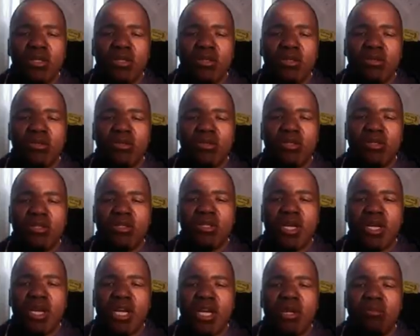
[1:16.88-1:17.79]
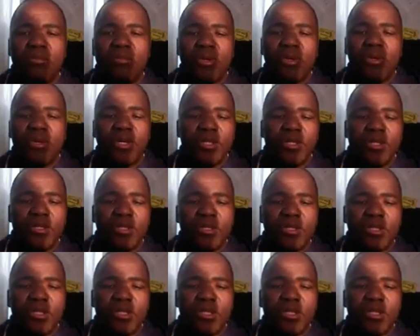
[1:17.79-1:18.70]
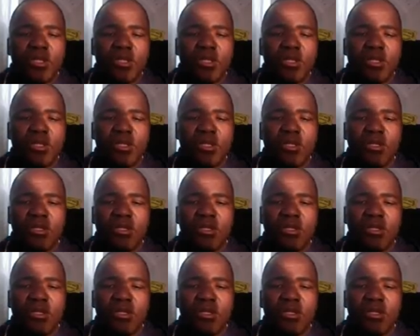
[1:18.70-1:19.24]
We've got the sign up page there.